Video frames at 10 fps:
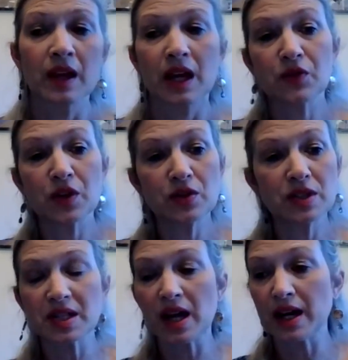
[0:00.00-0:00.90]
If you
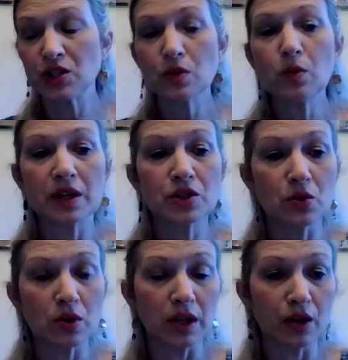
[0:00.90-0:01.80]
decide you want to
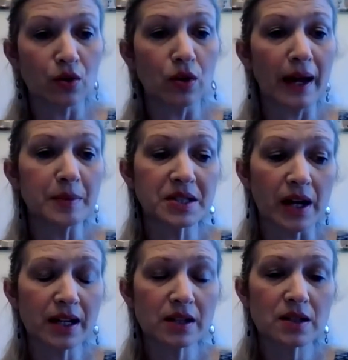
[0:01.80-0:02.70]
do clinical lab
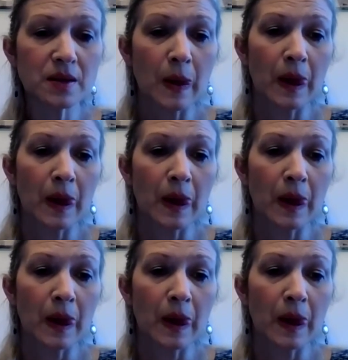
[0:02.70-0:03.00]
science,